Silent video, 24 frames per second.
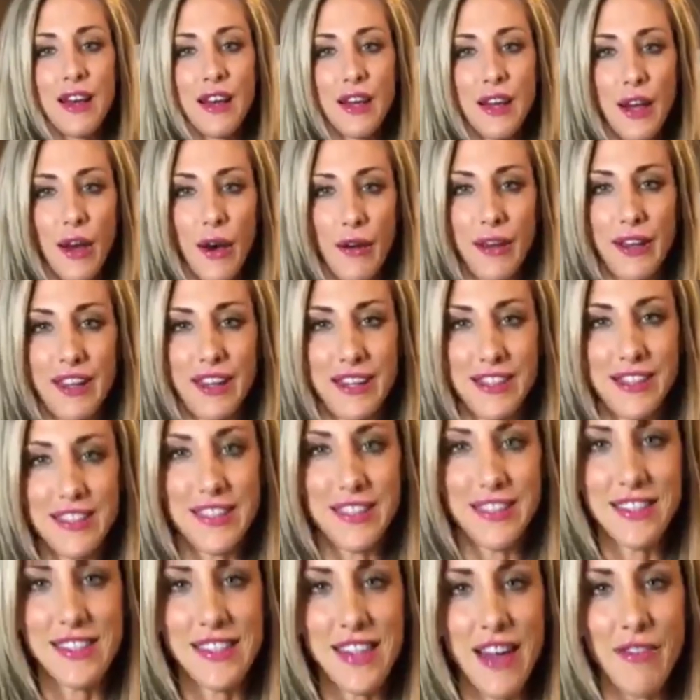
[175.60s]
going into
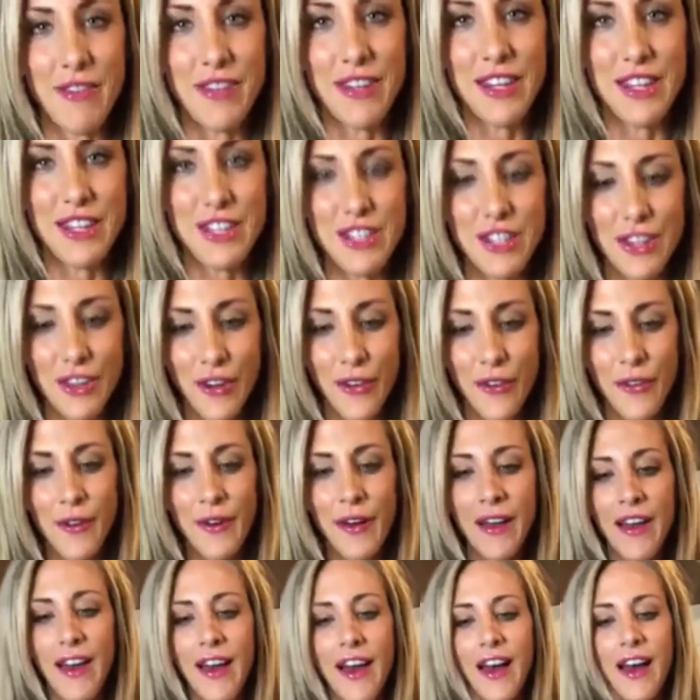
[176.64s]
72.
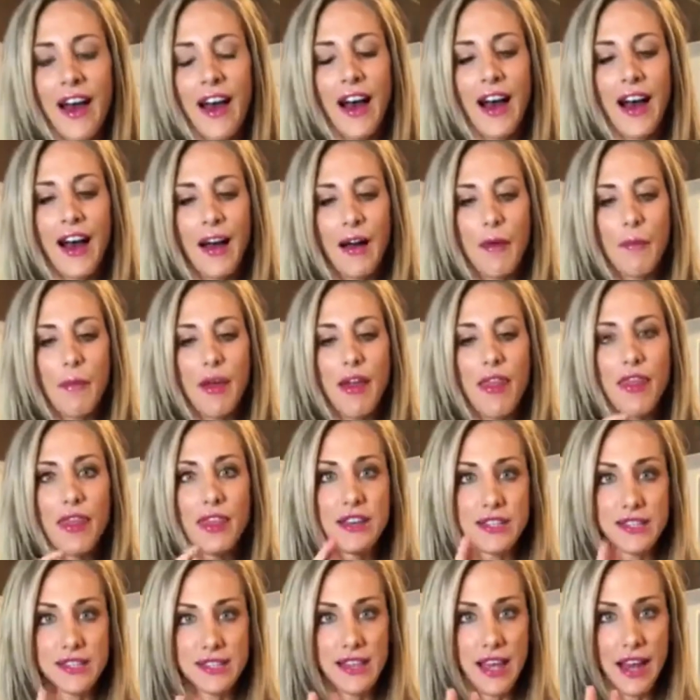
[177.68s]
The
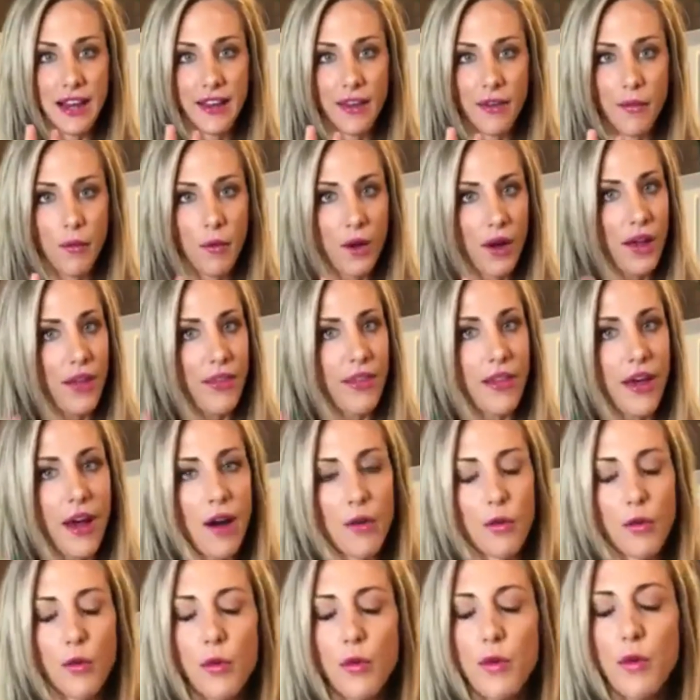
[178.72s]
second one that
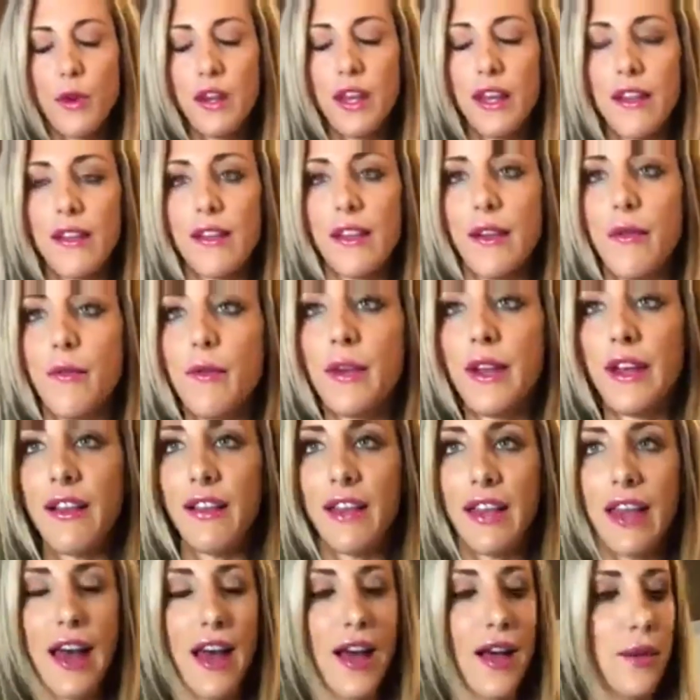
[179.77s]

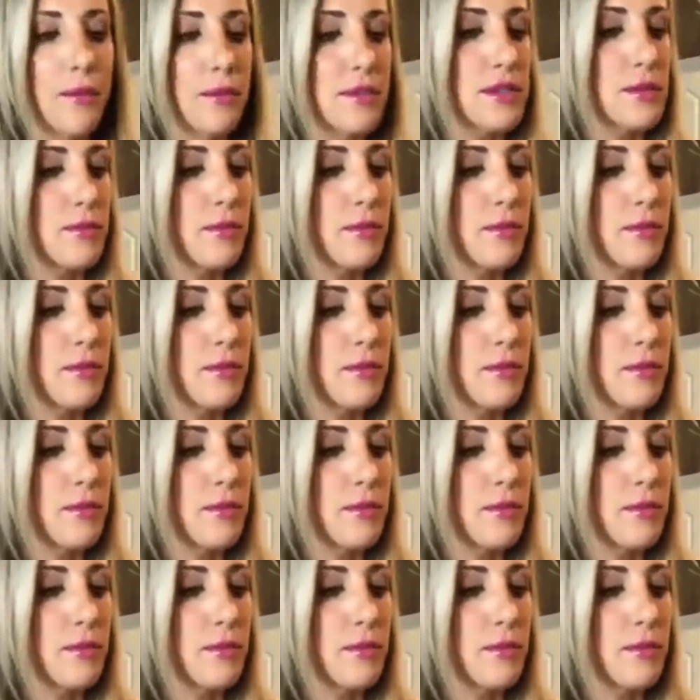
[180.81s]
really helps